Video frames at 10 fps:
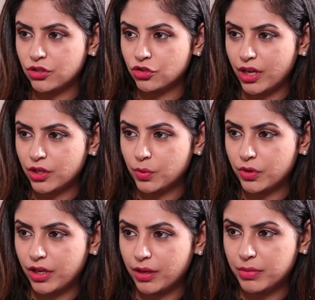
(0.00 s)
in
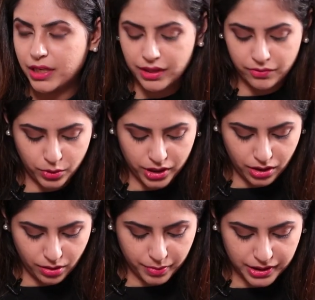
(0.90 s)
January, I believe, were
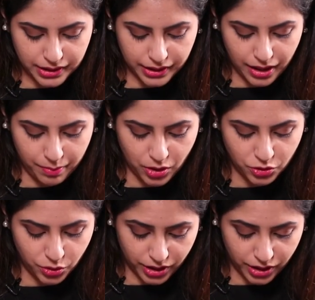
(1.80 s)
the numbers that came out.